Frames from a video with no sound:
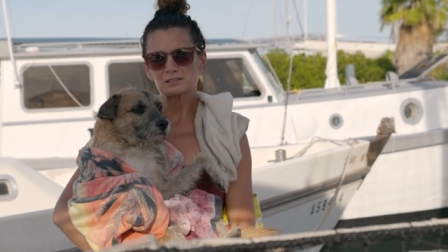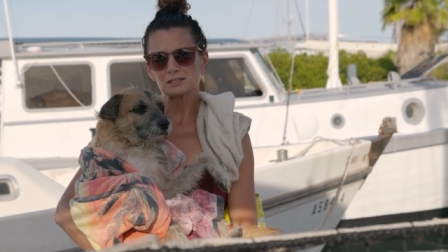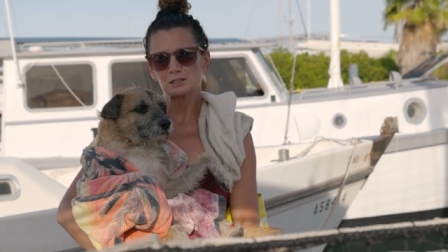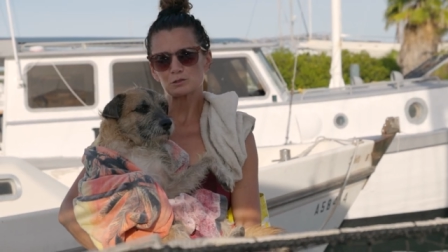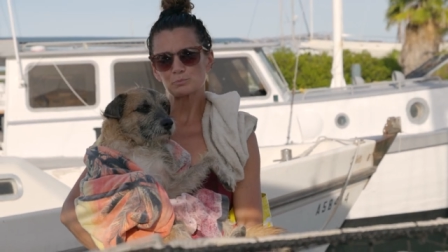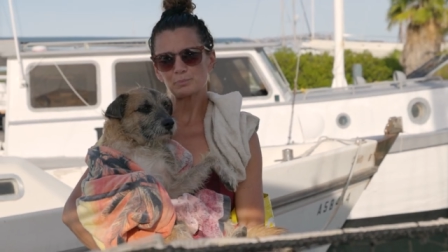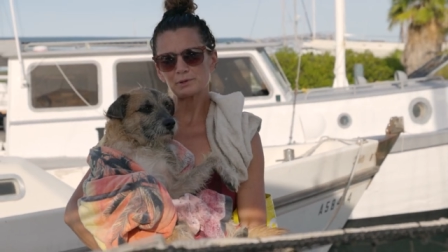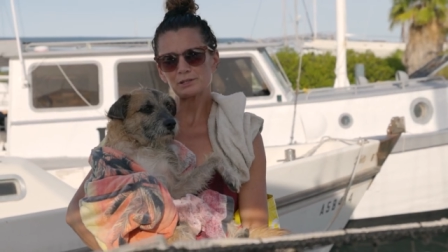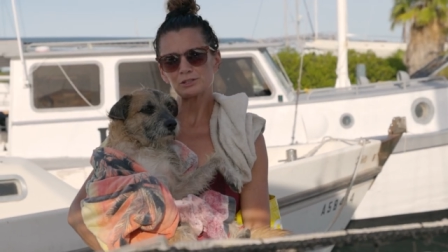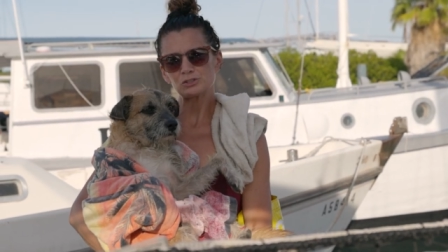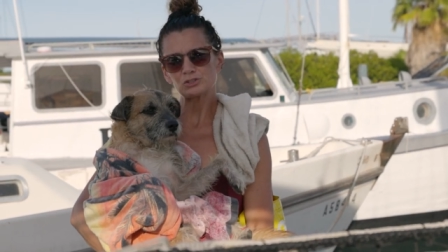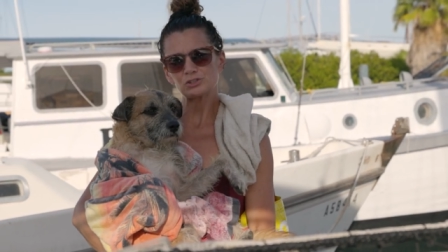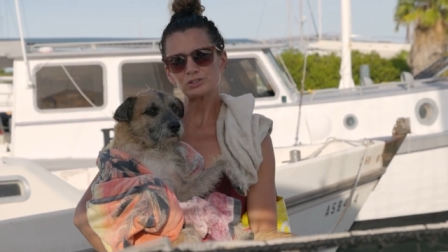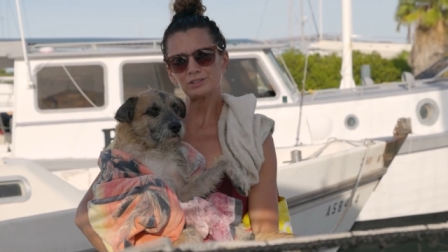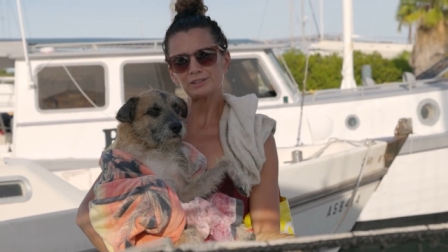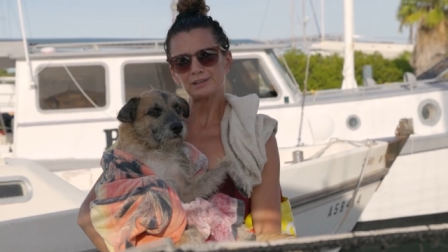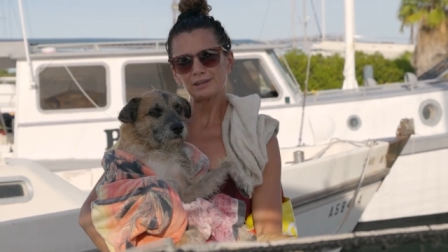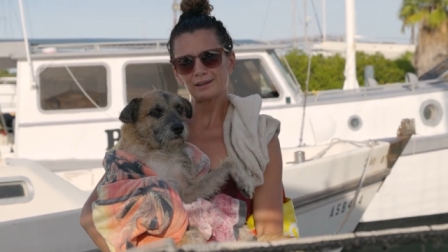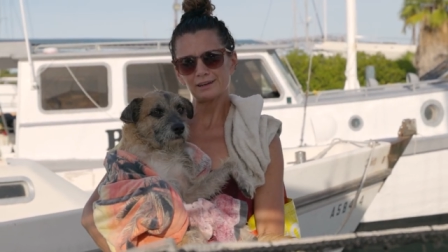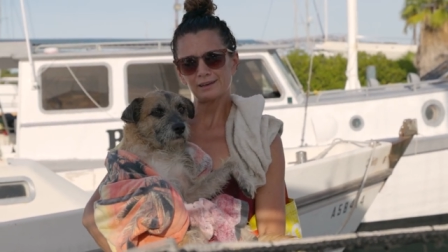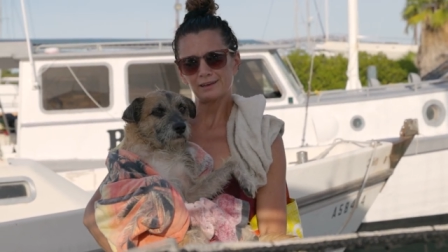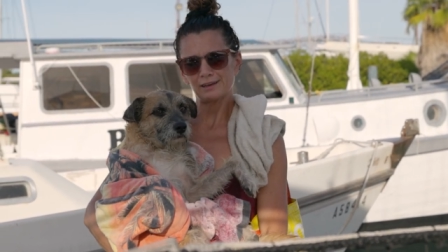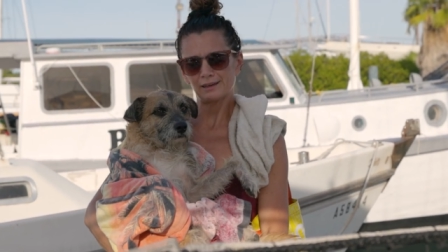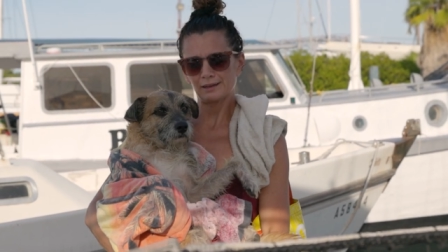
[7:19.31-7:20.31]
this is
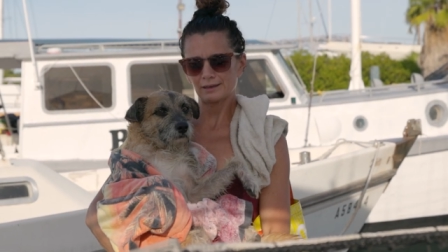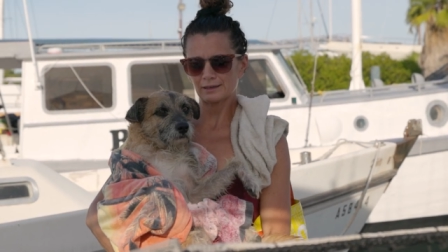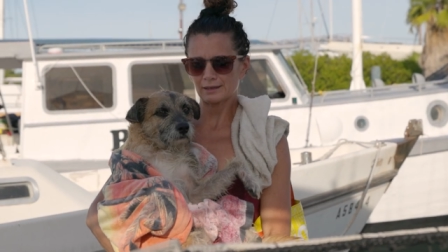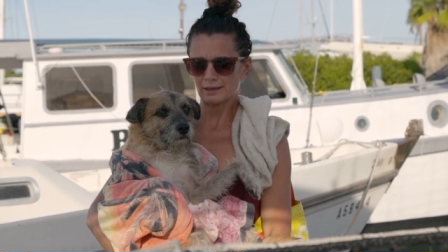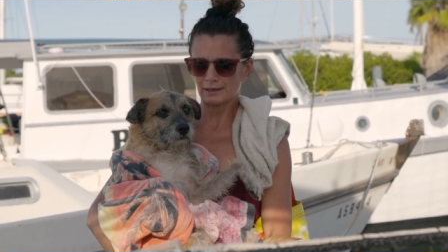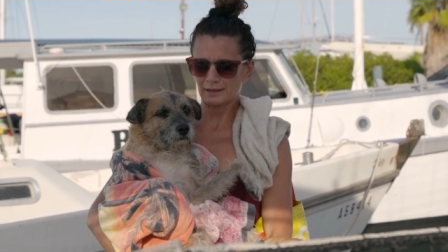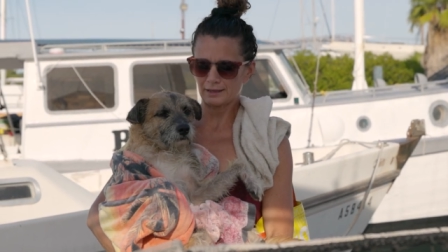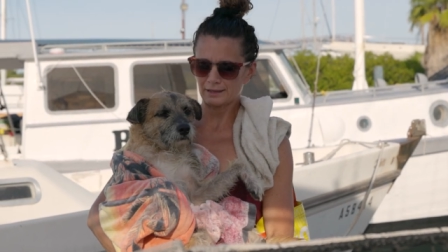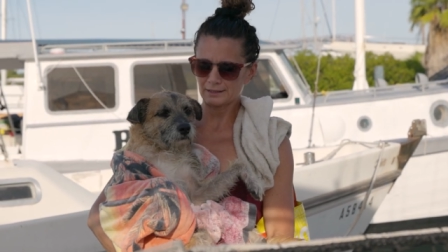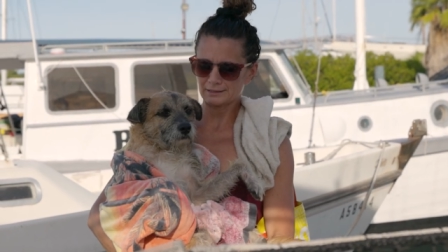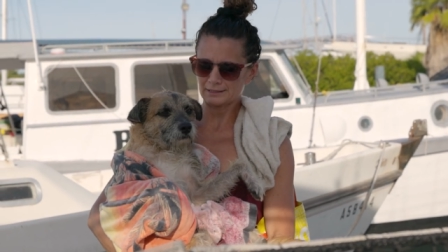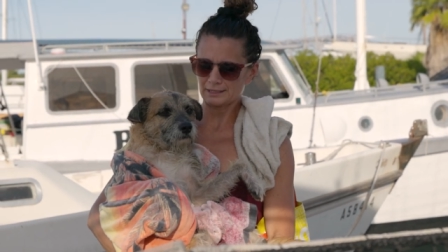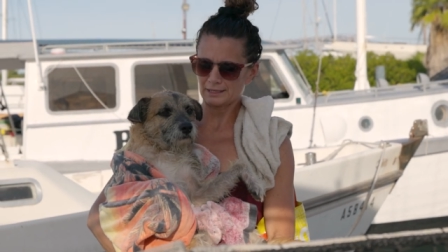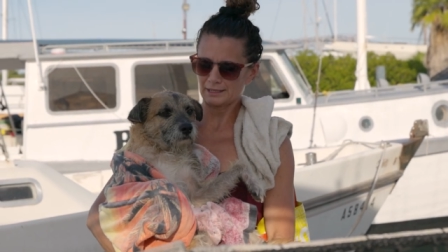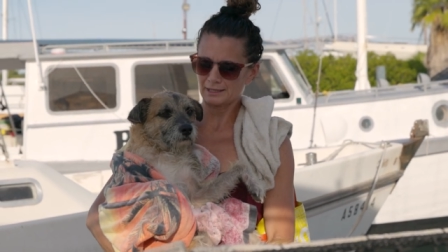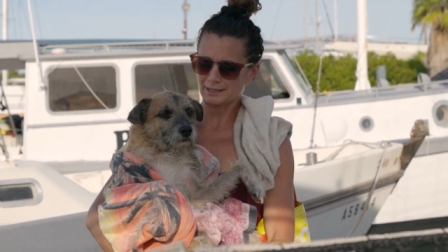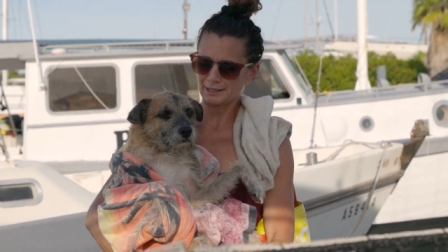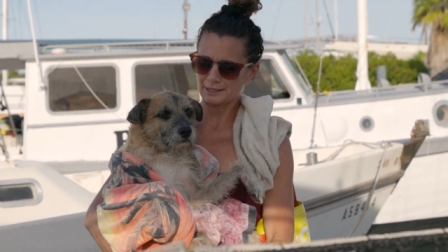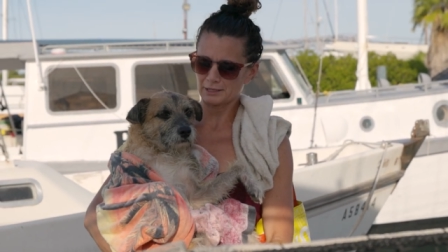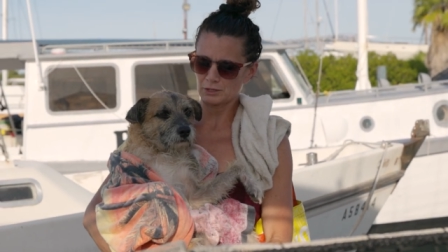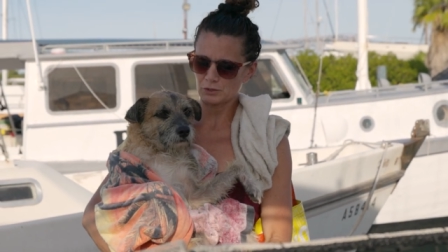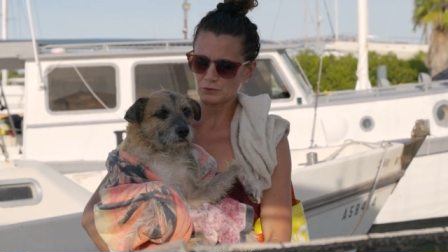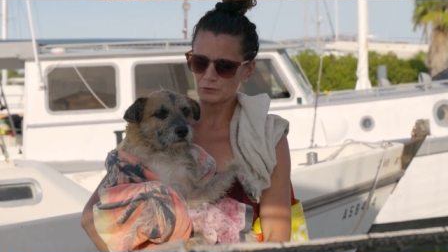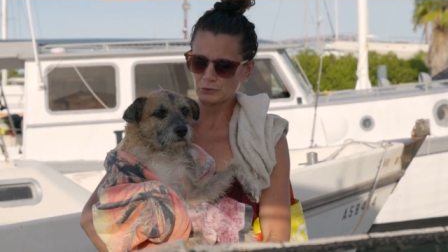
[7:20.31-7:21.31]
Benji, aka
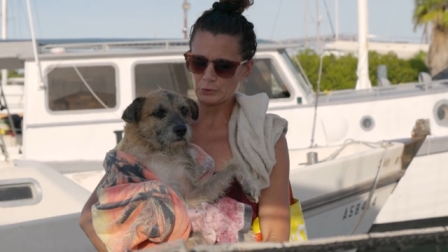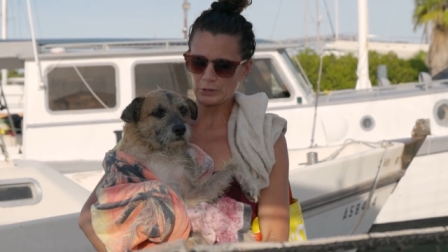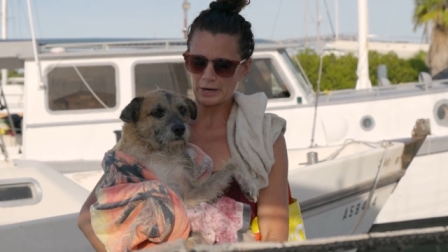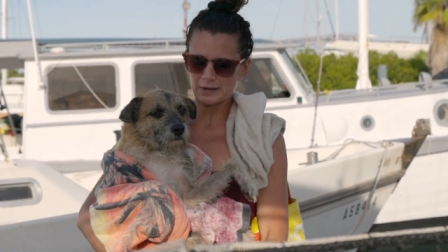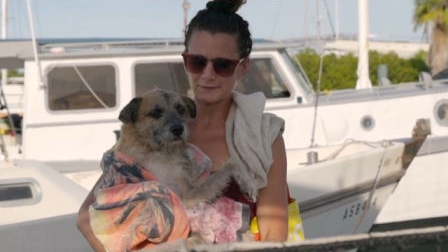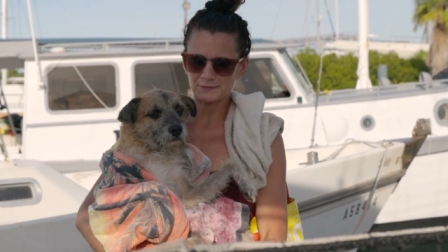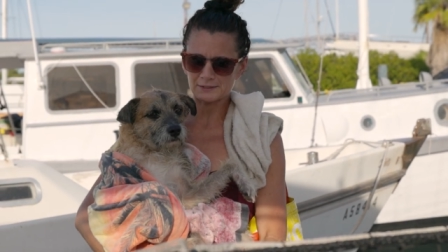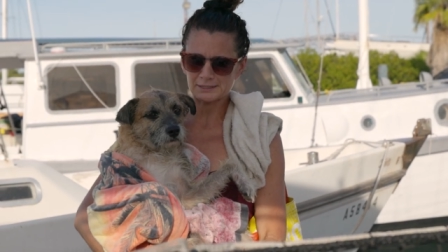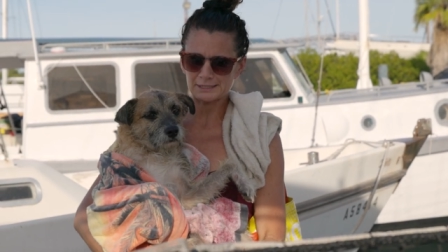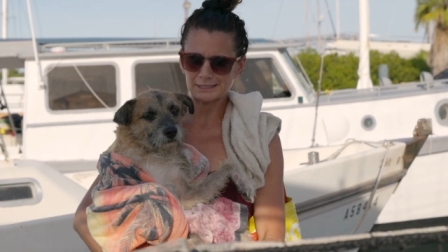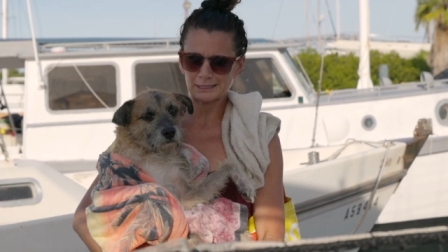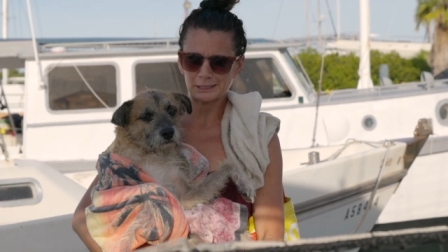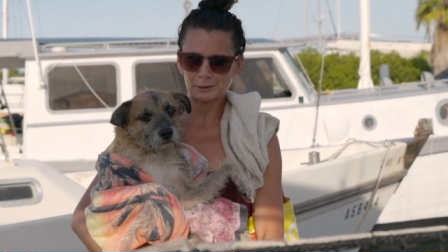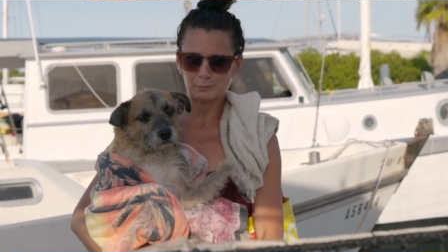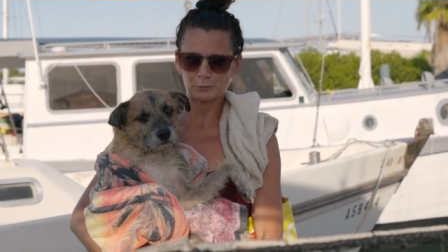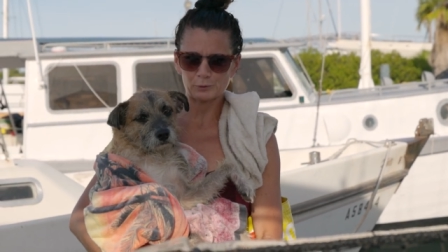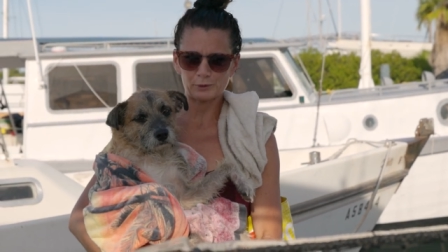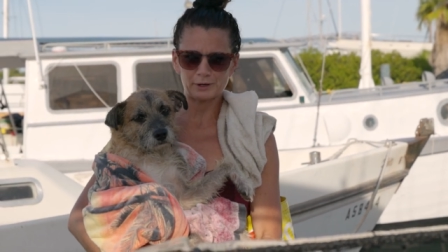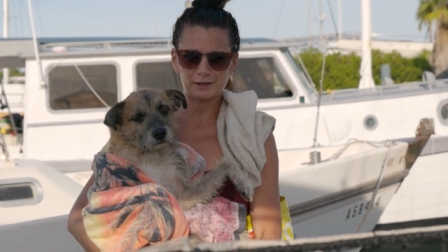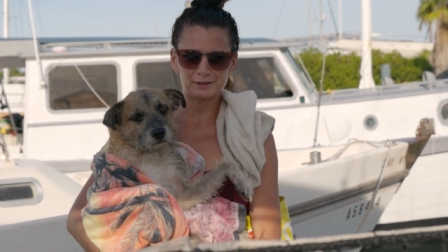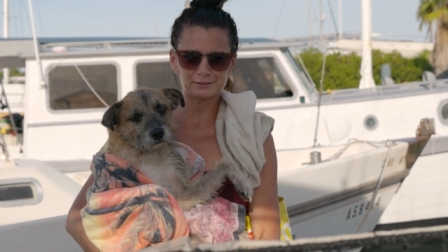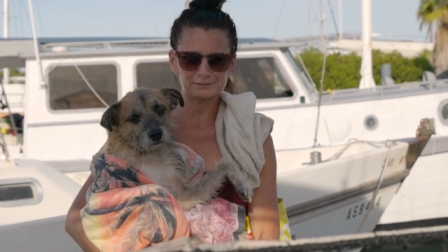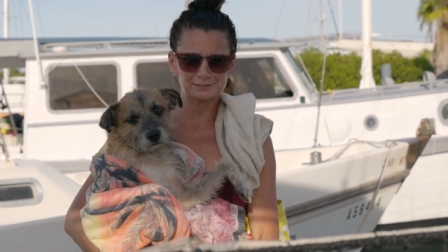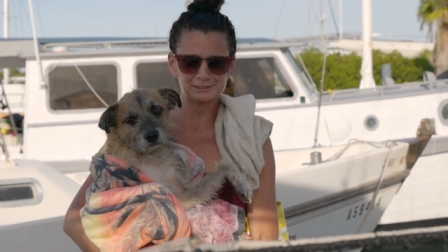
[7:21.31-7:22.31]
Danny. I know you guys have seen him
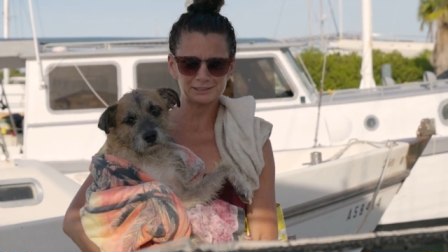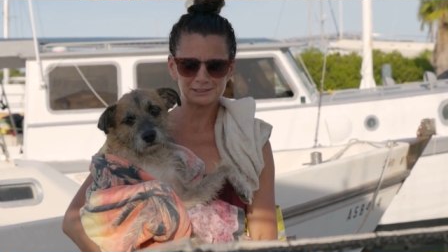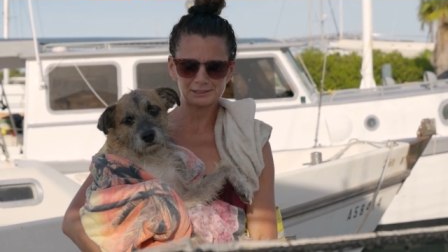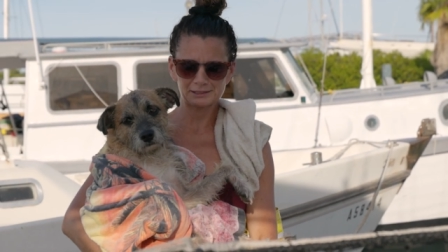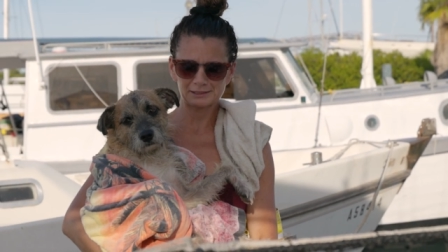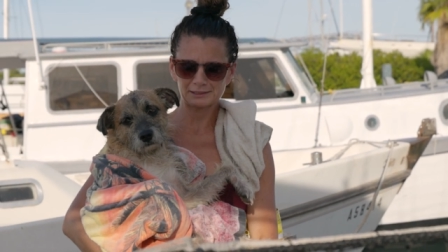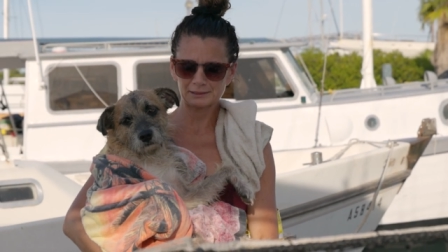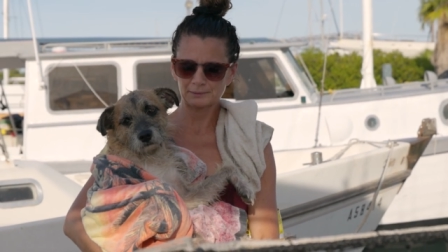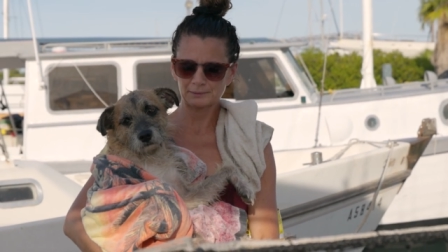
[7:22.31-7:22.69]
around.